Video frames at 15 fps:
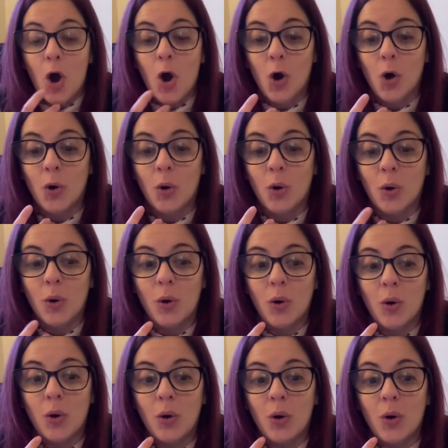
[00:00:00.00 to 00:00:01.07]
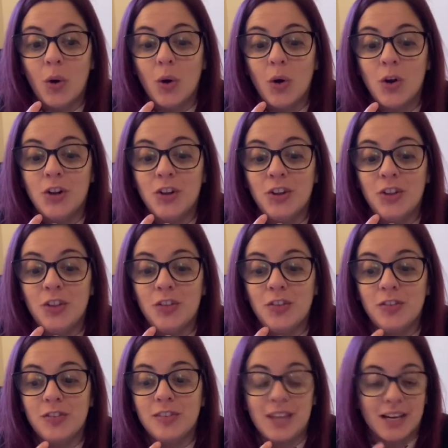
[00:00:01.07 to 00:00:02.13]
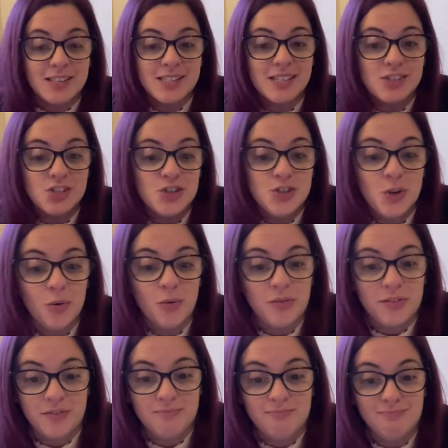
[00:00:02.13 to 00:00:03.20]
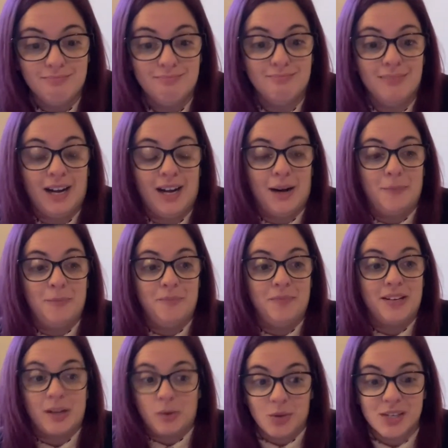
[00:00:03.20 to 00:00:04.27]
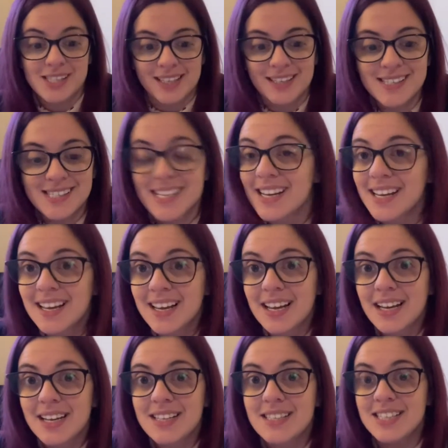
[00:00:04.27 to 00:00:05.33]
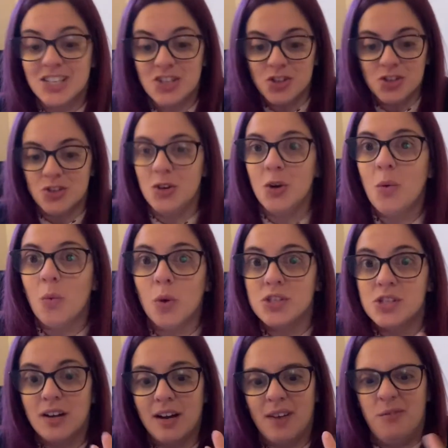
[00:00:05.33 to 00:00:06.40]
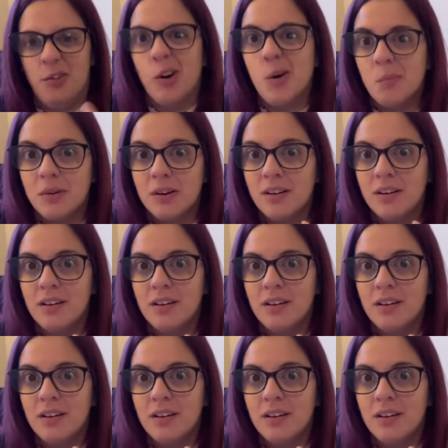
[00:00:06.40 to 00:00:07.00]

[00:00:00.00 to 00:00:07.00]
who doesn't know linguistics, they don't know what a verb.